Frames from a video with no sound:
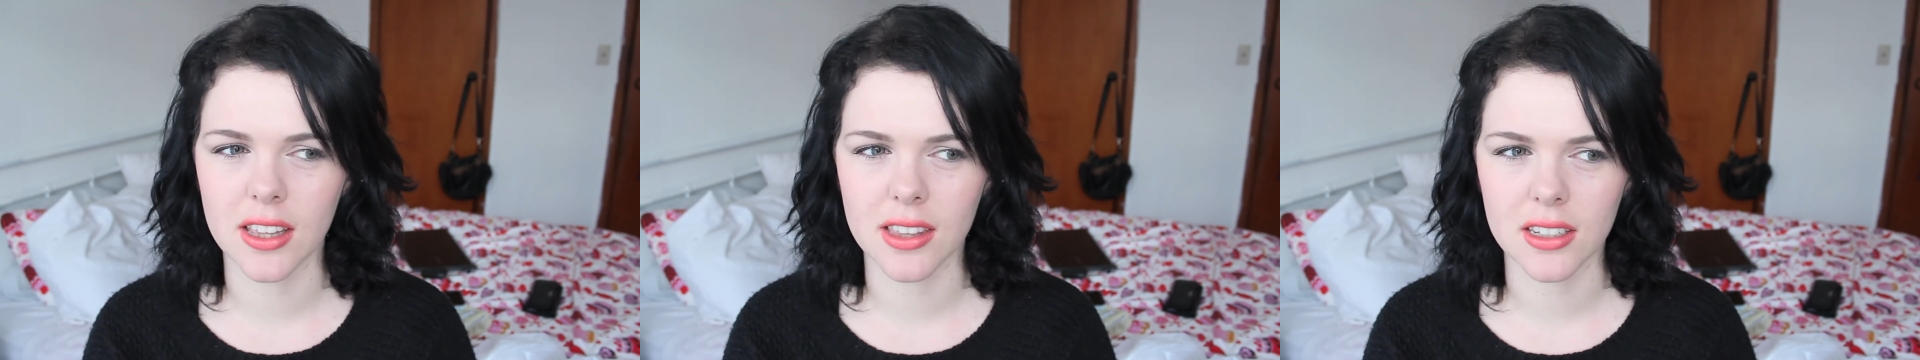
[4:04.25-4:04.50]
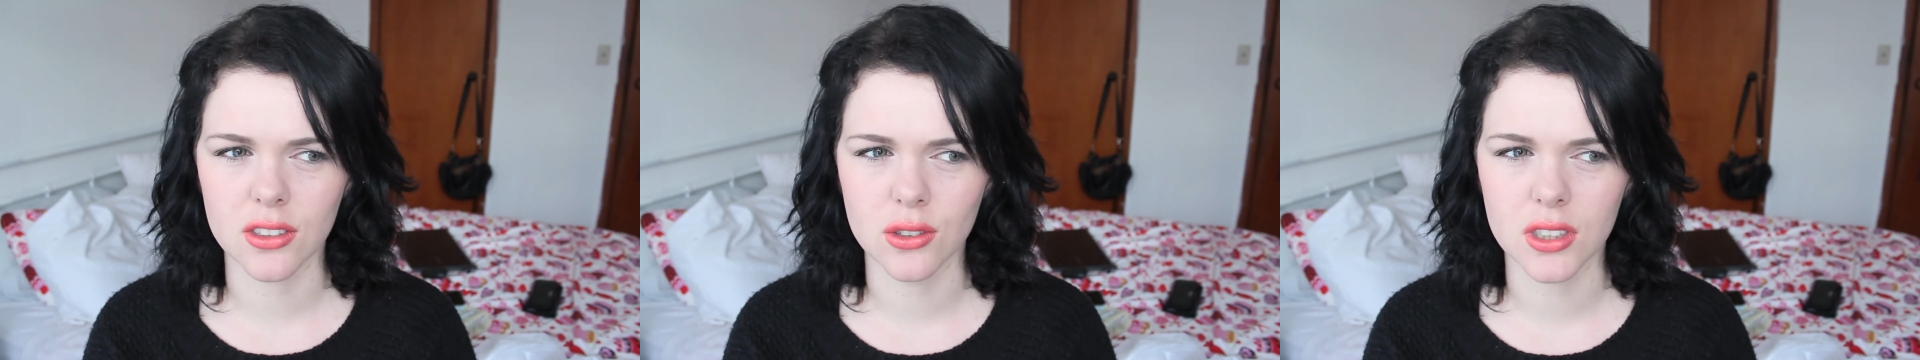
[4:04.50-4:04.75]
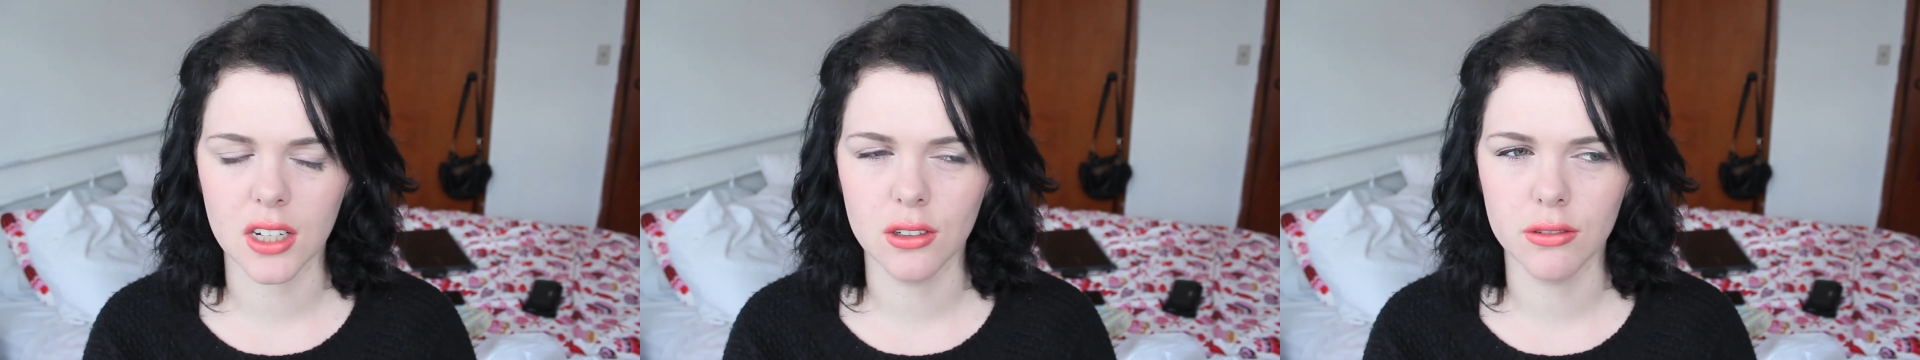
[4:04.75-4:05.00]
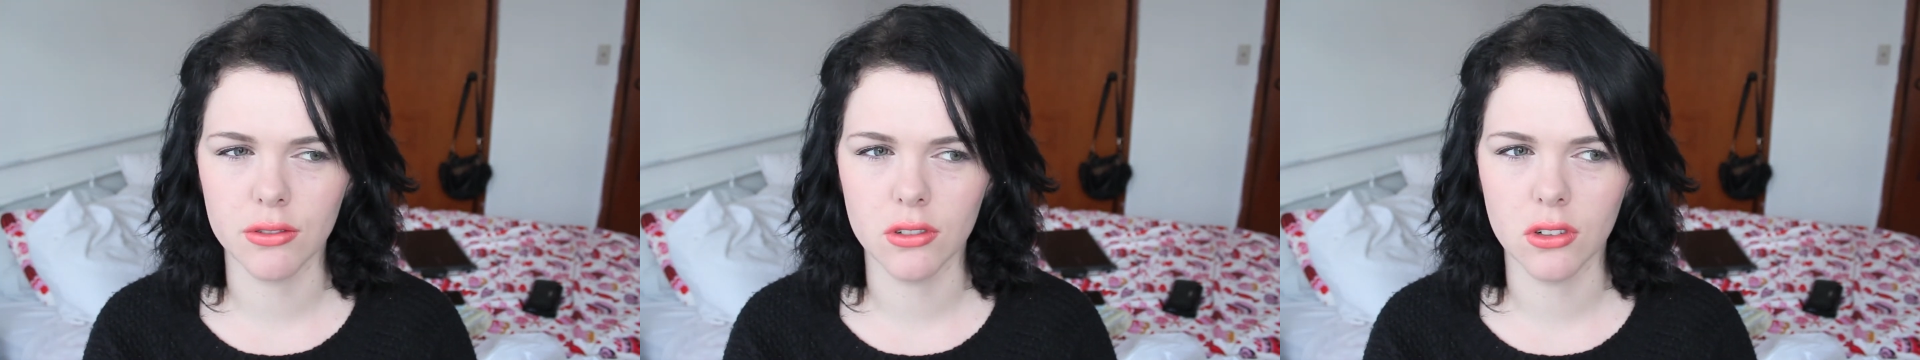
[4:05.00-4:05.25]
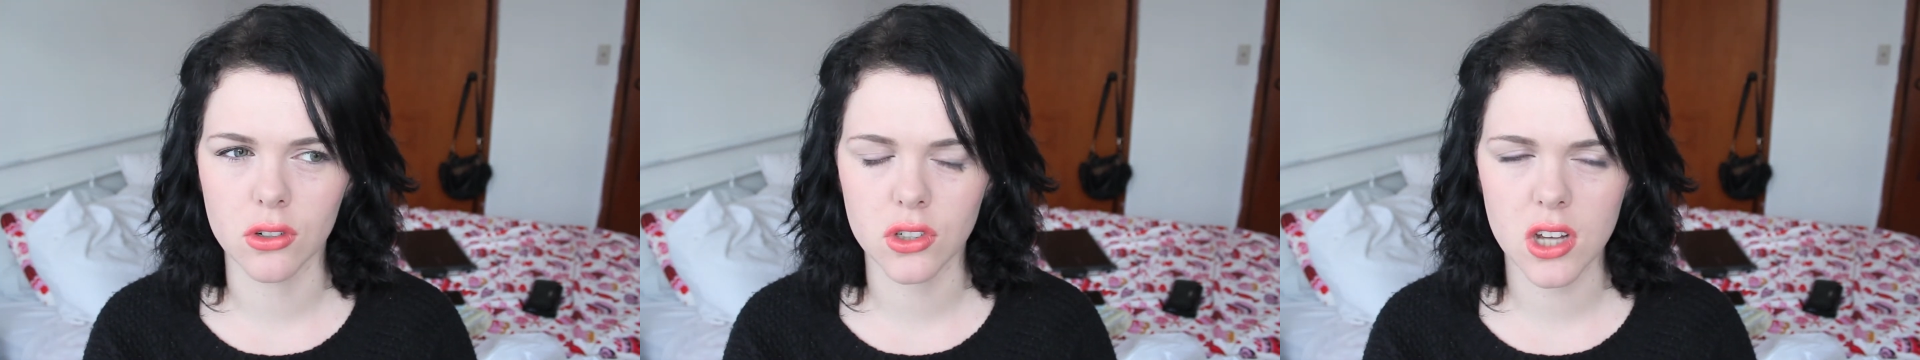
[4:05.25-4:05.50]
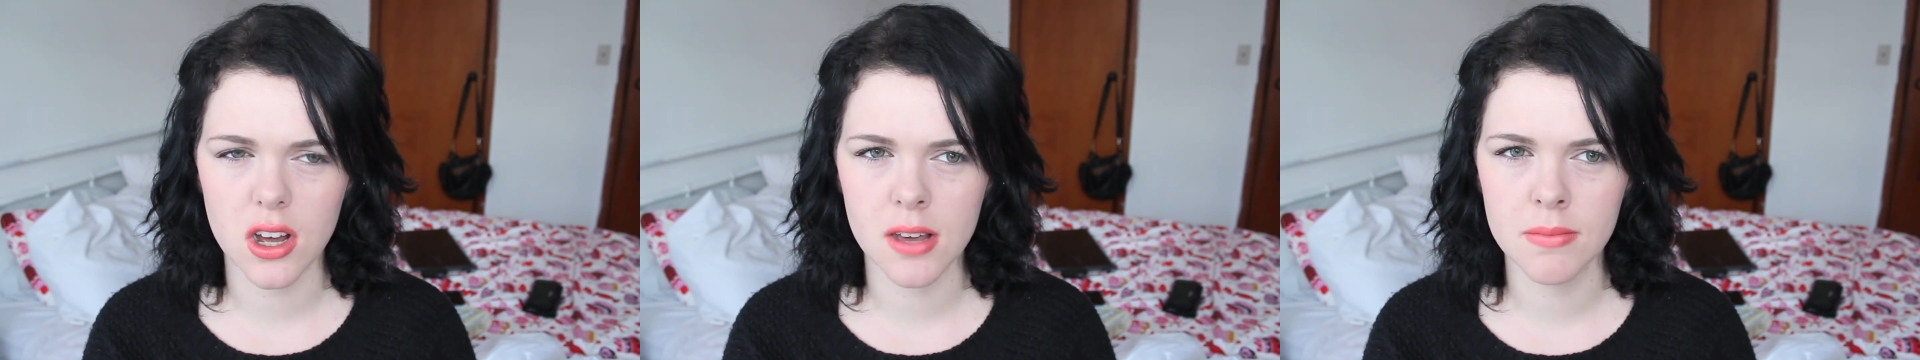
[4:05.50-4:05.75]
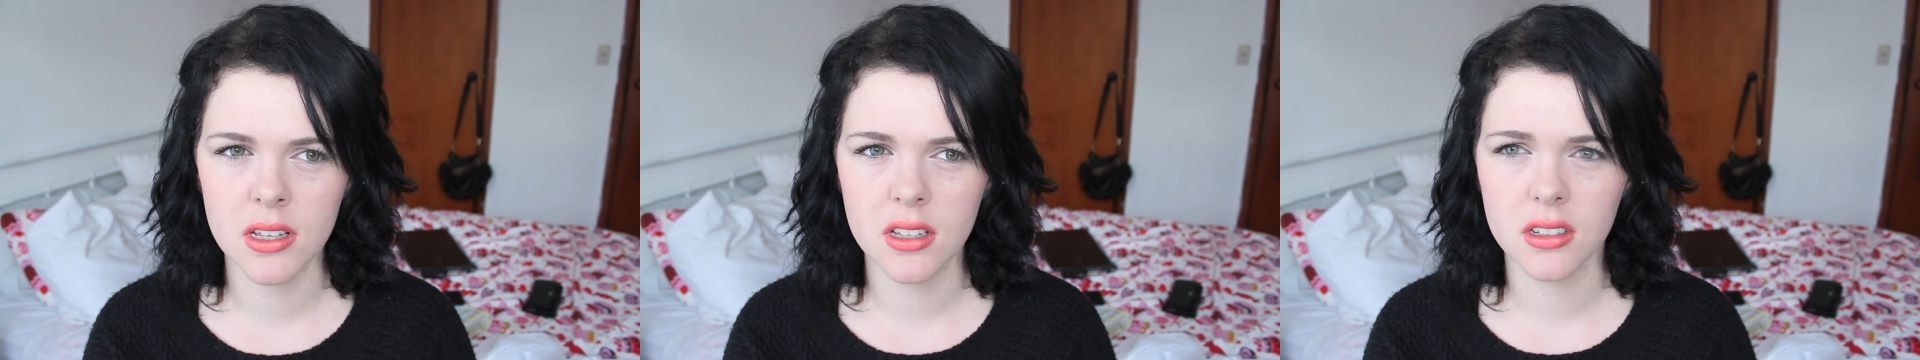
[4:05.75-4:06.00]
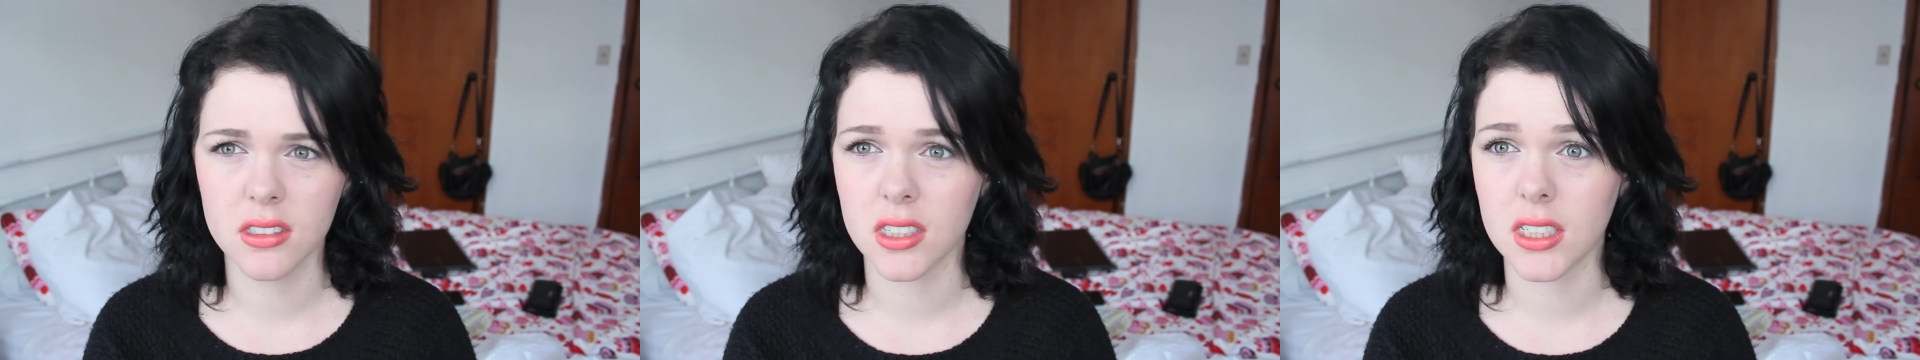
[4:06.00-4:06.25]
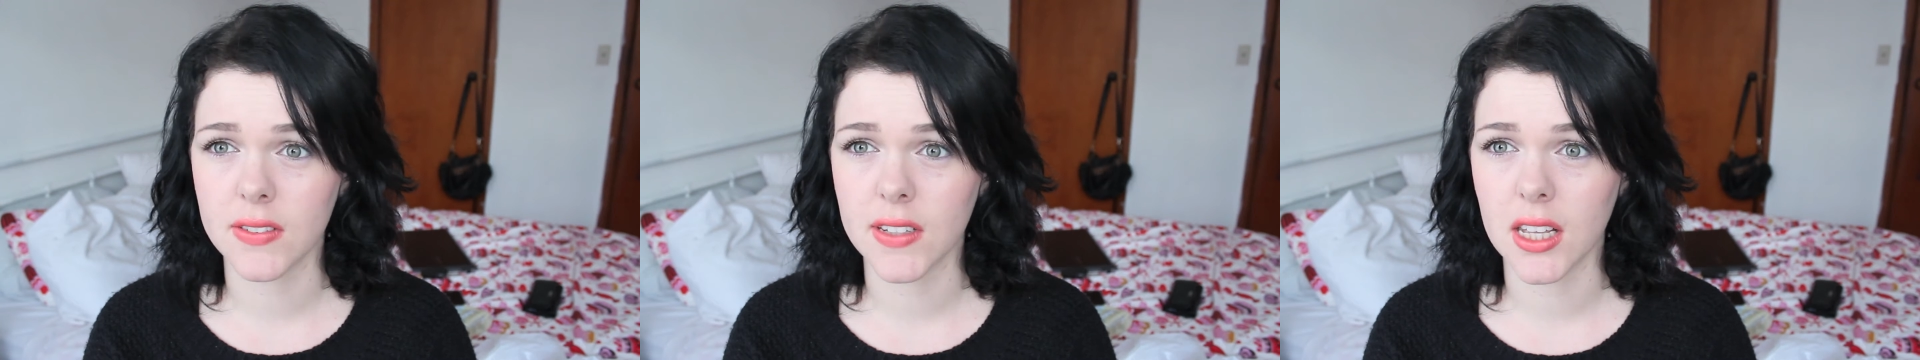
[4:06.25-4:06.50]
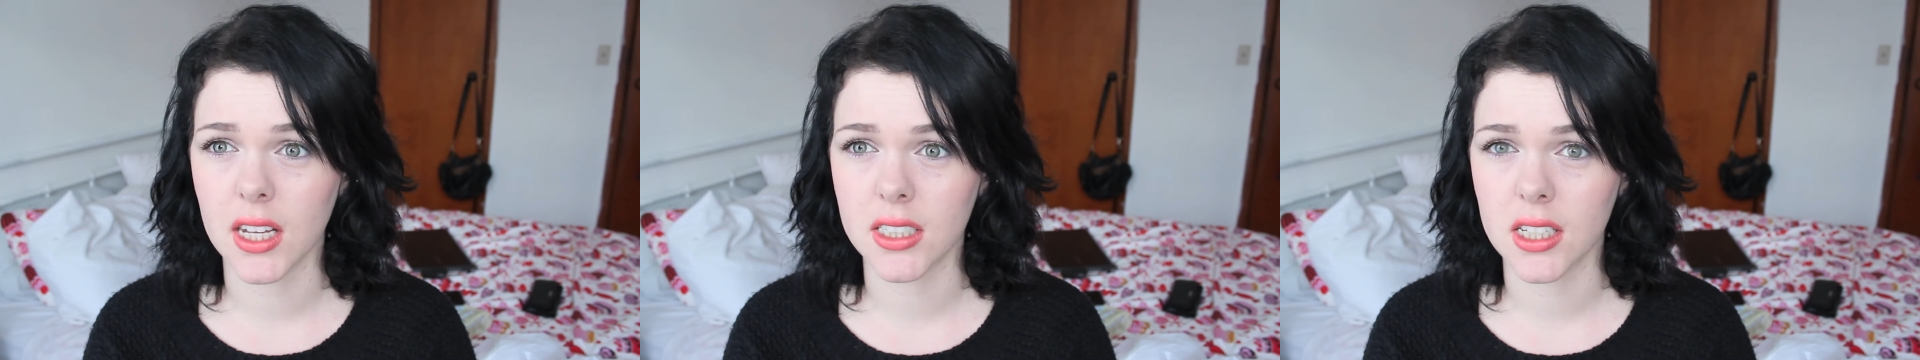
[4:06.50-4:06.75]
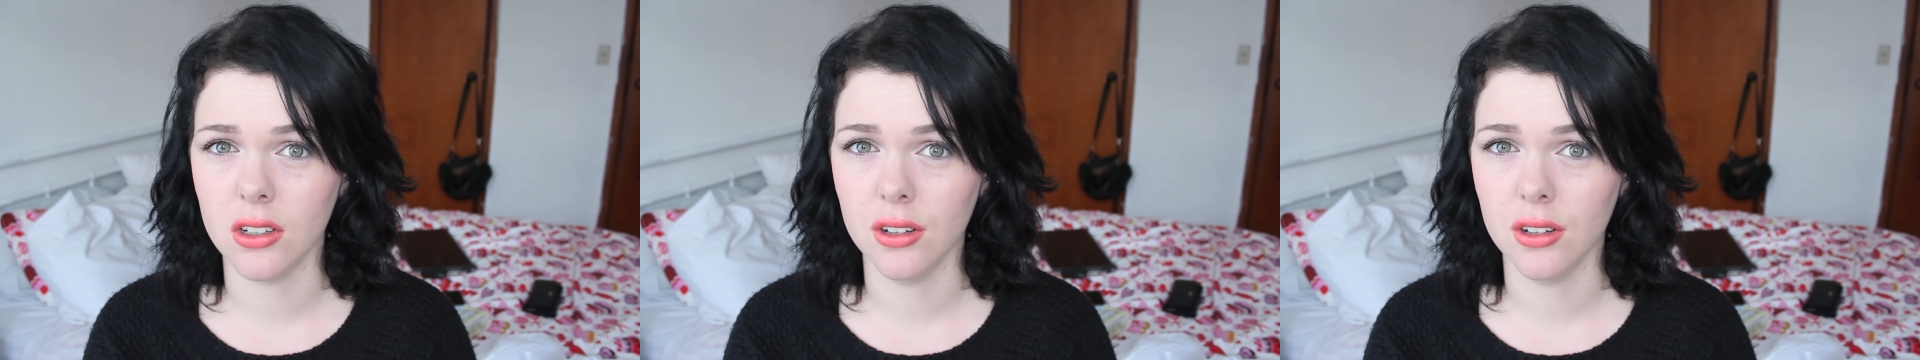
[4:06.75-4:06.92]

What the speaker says: that they do stay on for a long time because they're definitely hard to get